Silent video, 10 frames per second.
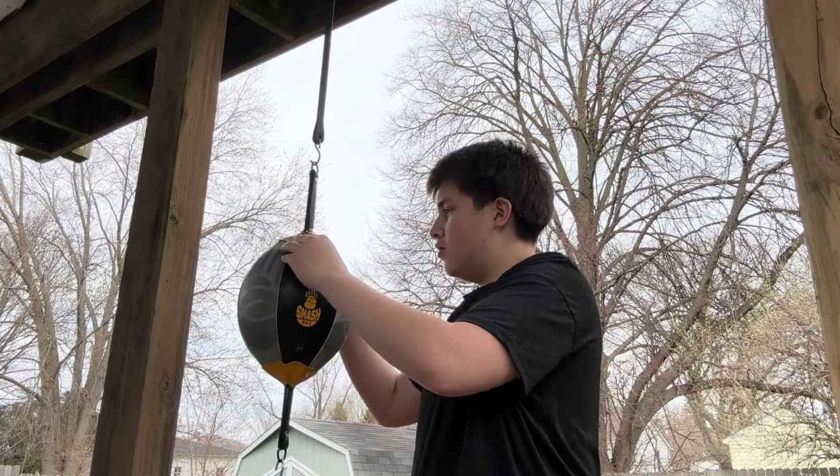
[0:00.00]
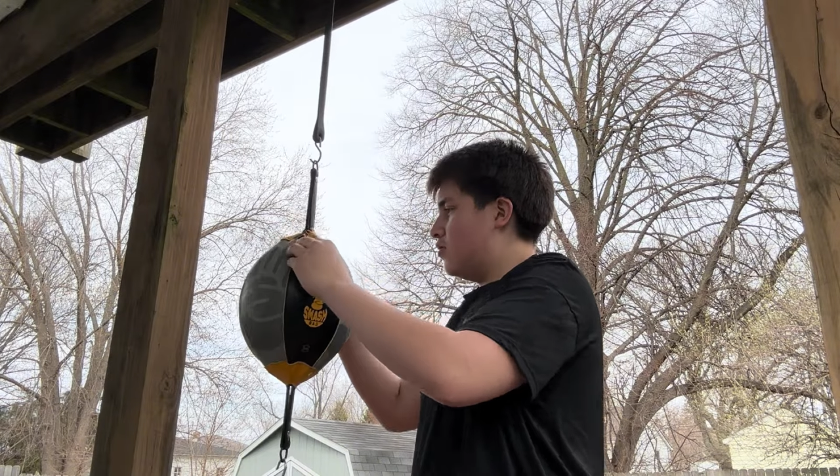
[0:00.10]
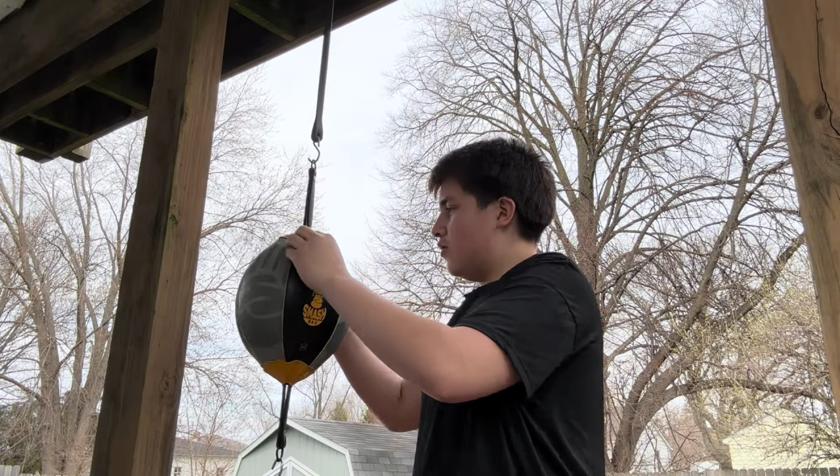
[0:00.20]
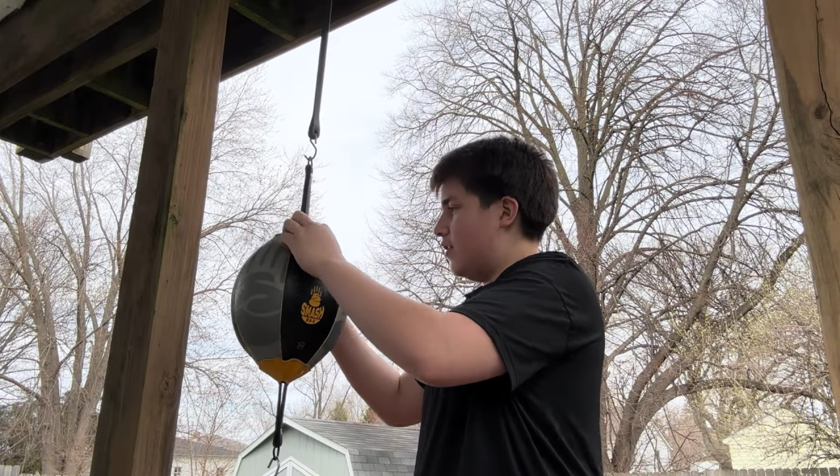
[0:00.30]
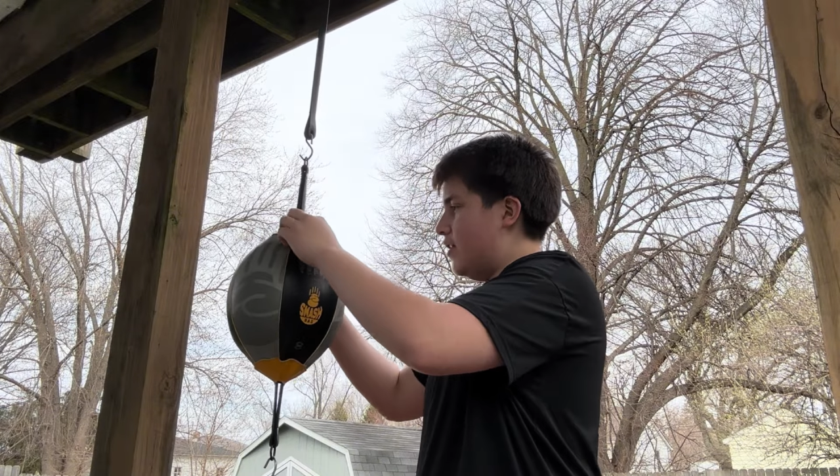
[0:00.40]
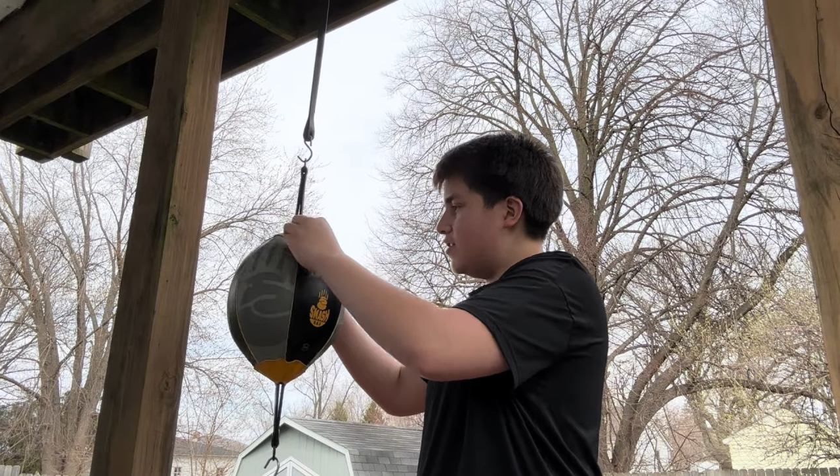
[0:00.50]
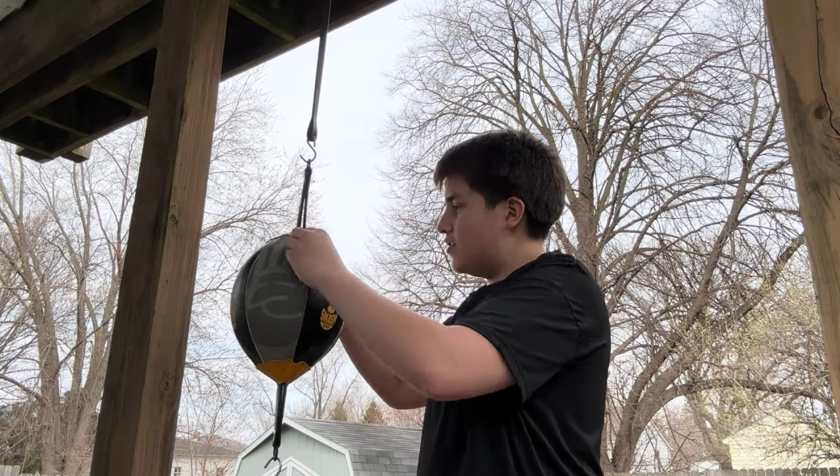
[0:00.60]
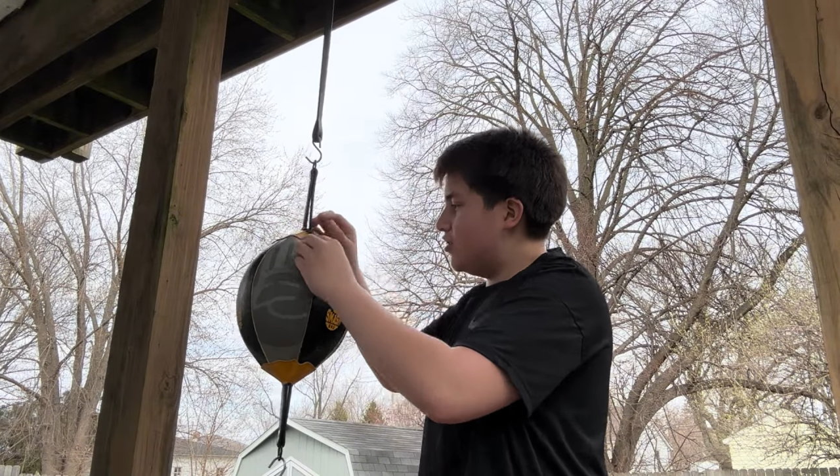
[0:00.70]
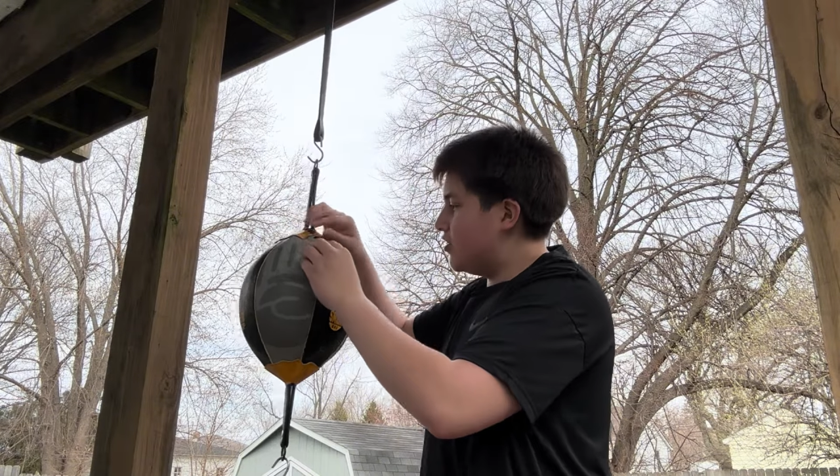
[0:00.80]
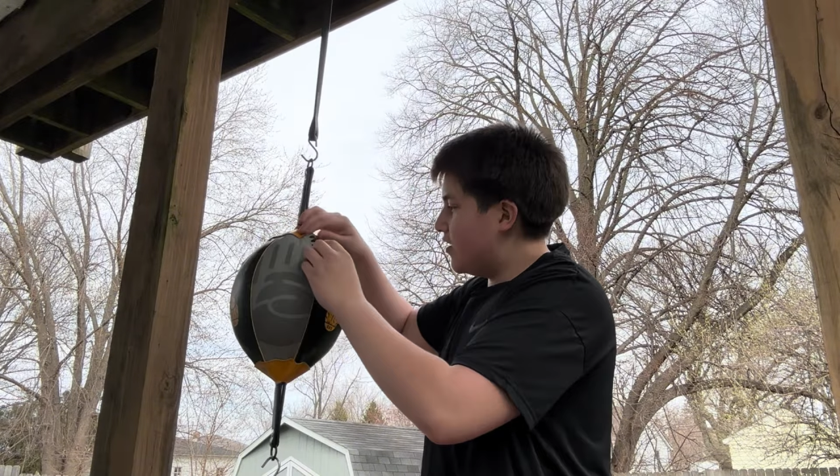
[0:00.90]
So like they
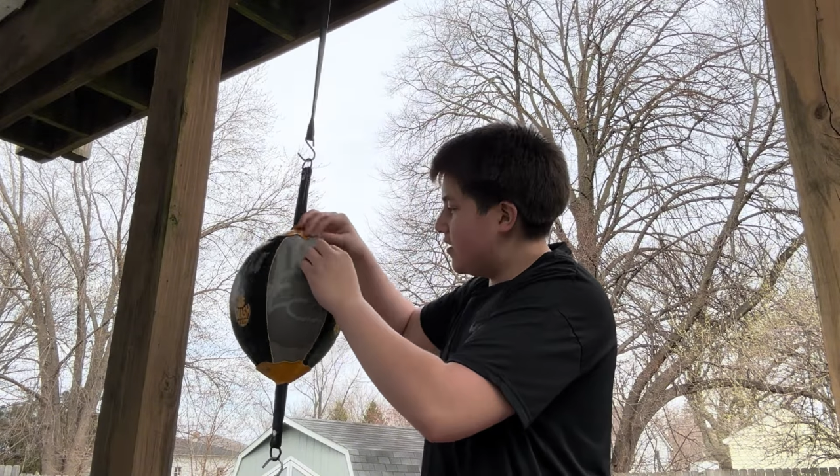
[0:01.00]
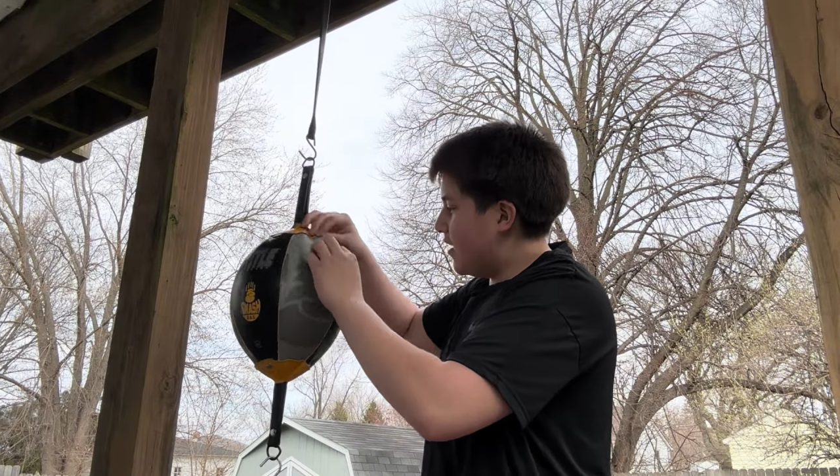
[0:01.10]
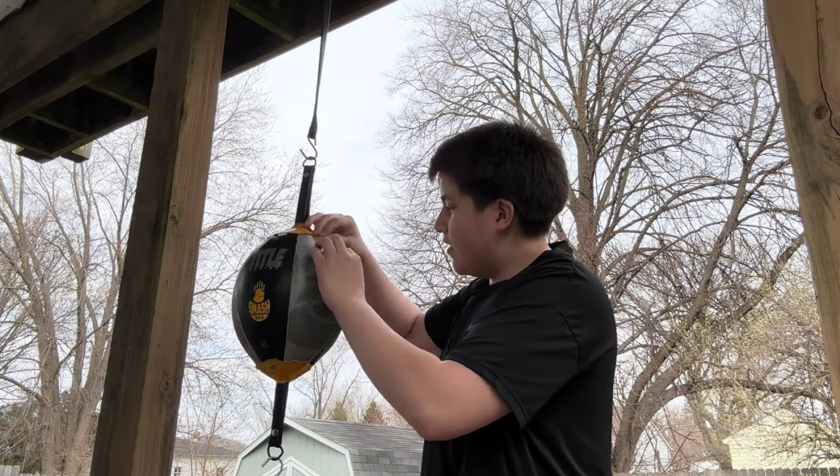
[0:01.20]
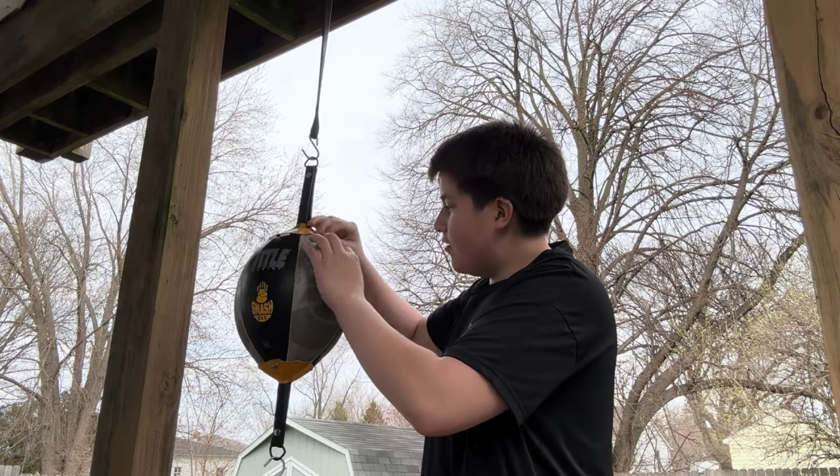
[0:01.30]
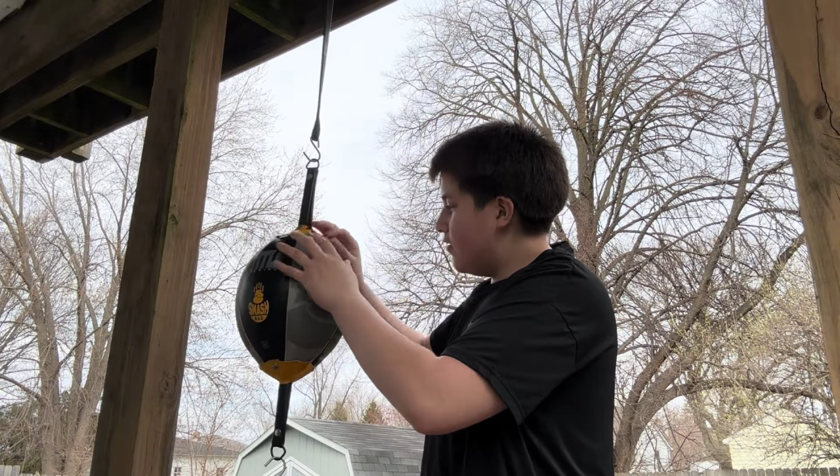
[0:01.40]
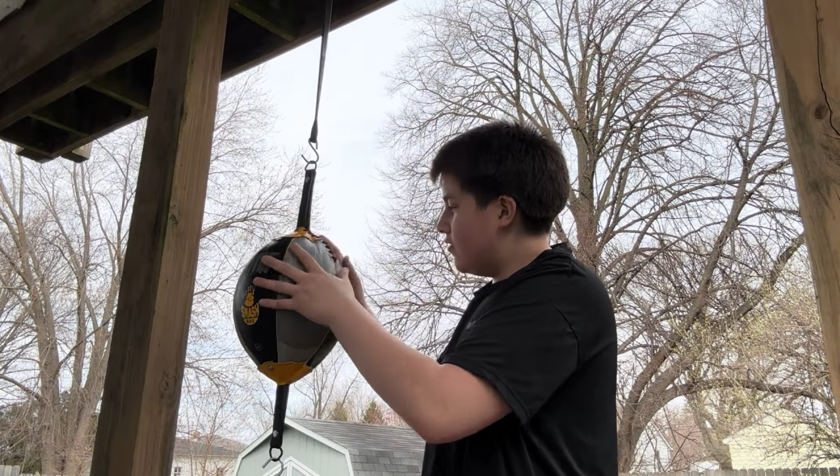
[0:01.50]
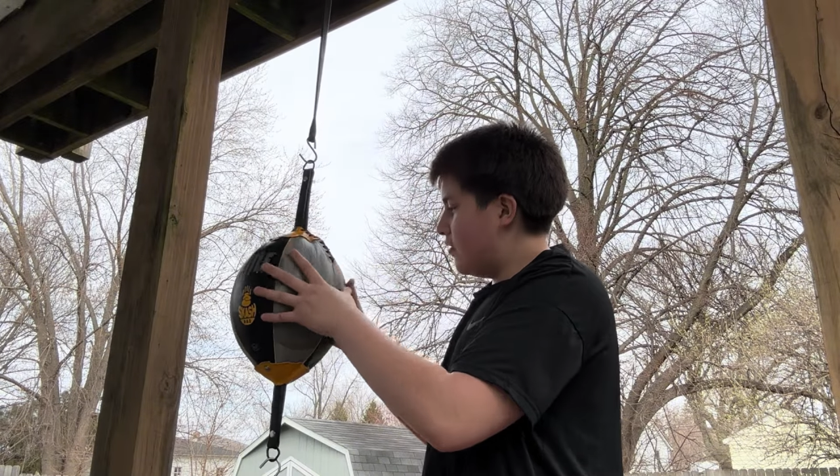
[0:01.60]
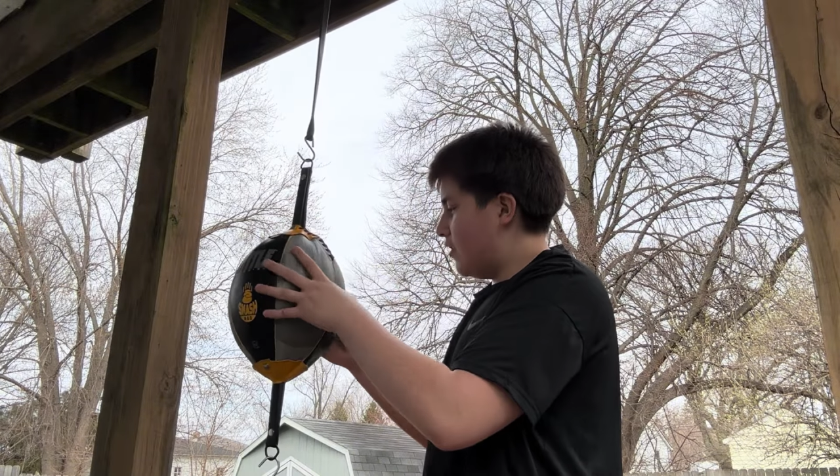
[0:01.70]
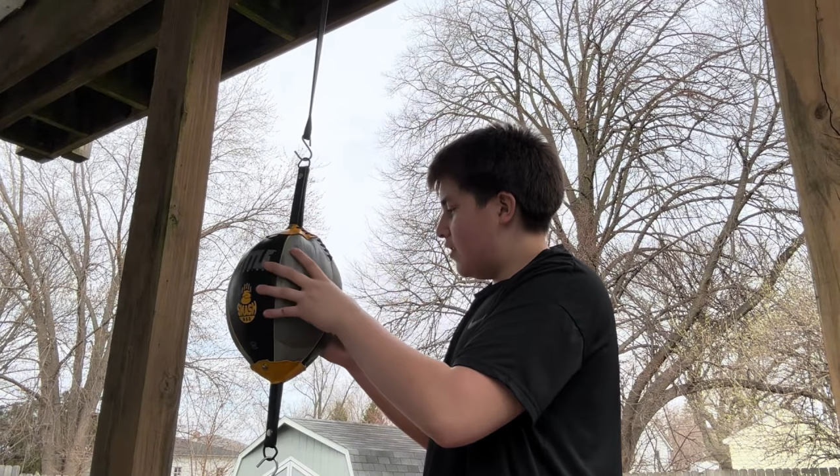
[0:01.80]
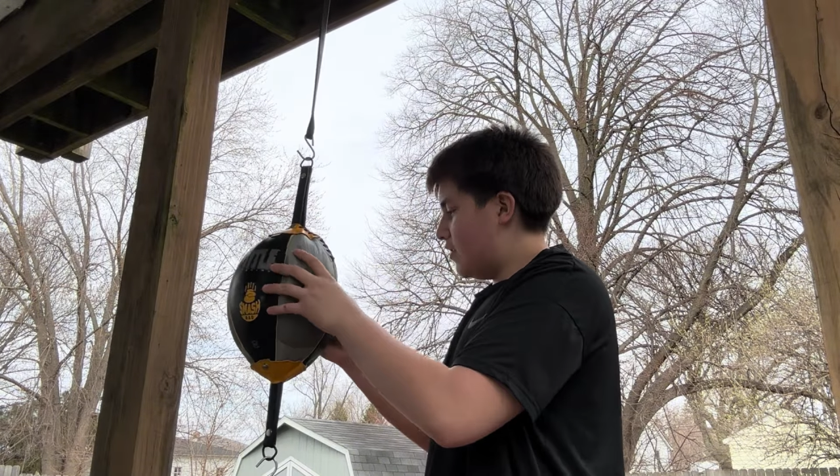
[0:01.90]
stitched it together,
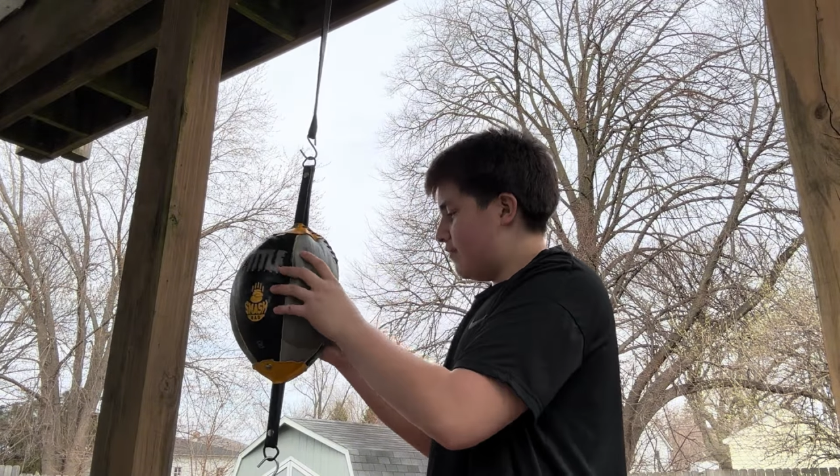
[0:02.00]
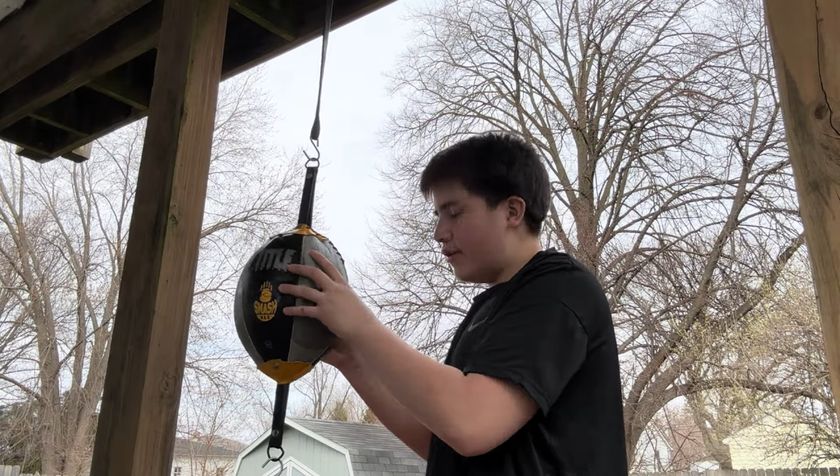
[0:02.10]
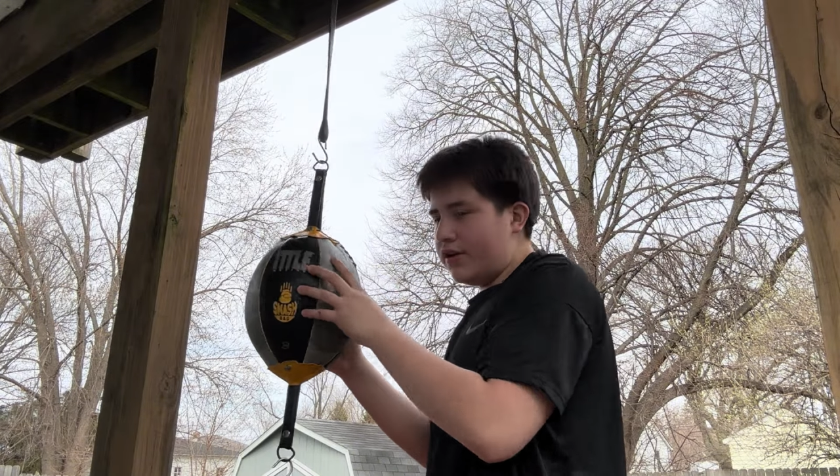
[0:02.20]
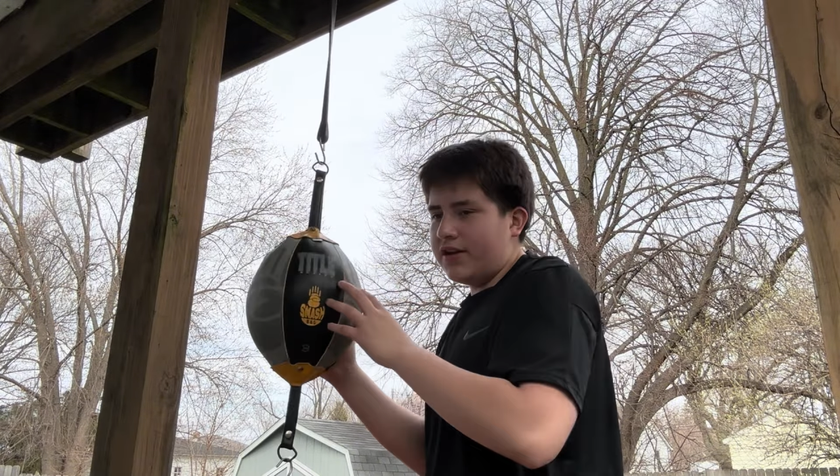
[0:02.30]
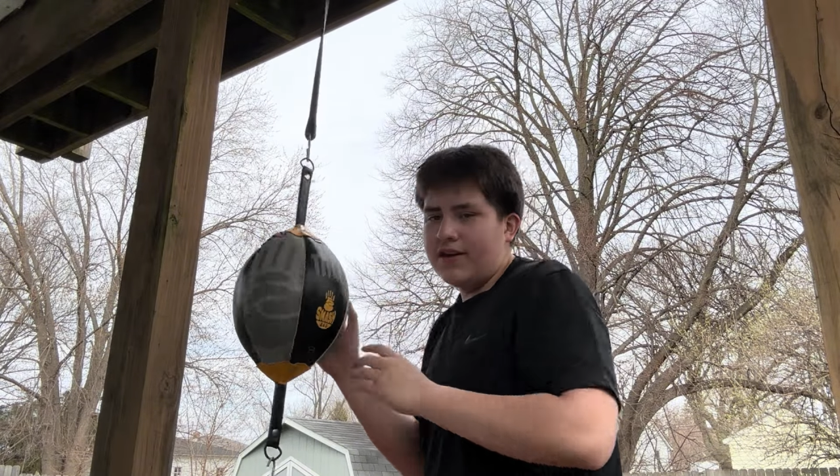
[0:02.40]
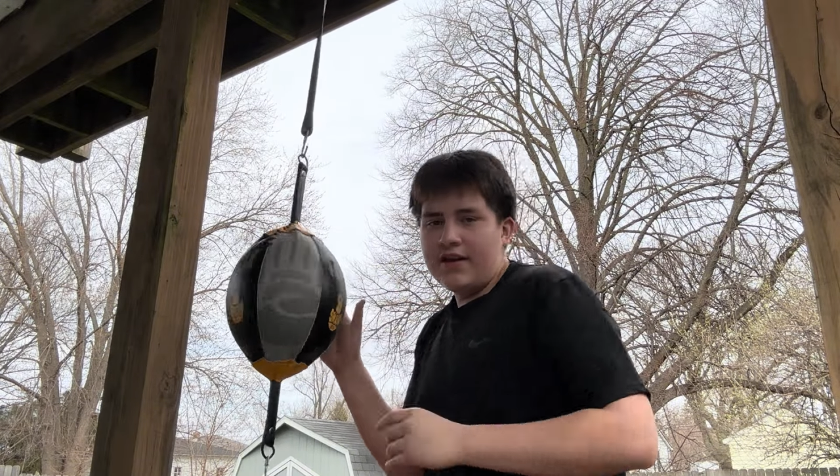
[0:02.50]
and it is very,